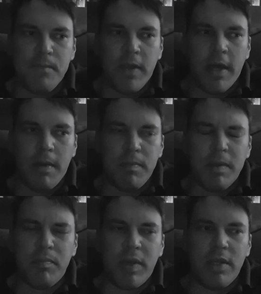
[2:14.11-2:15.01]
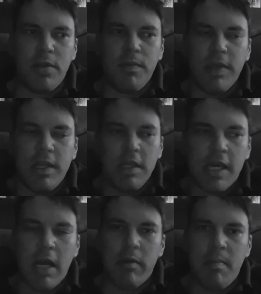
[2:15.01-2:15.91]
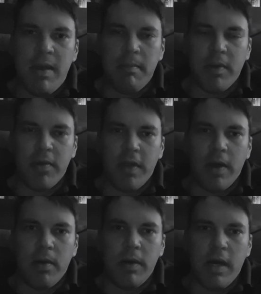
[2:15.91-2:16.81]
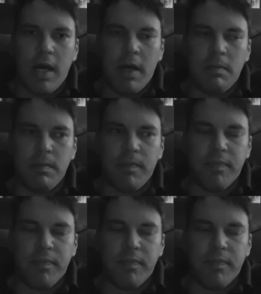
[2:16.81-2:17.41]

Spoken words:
But you got to remember, though,